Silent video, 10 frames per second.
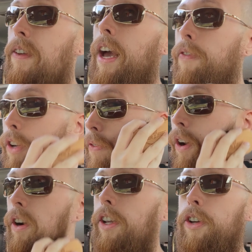after you've
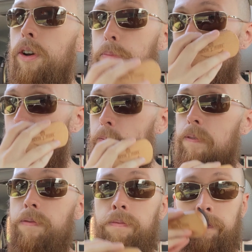already combed it.
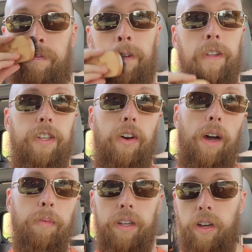So
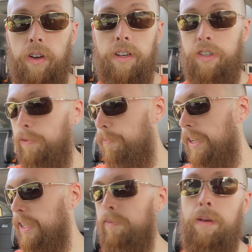I'm gonna go ahead and just
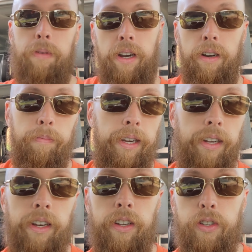mess up my beard and make
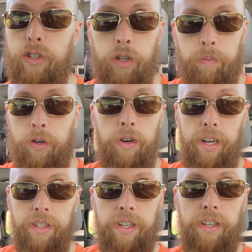it super
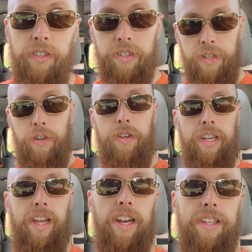crazy, just so you
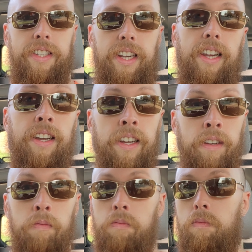can kind of see
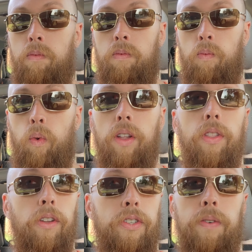what
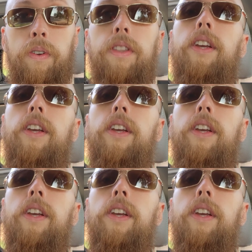those different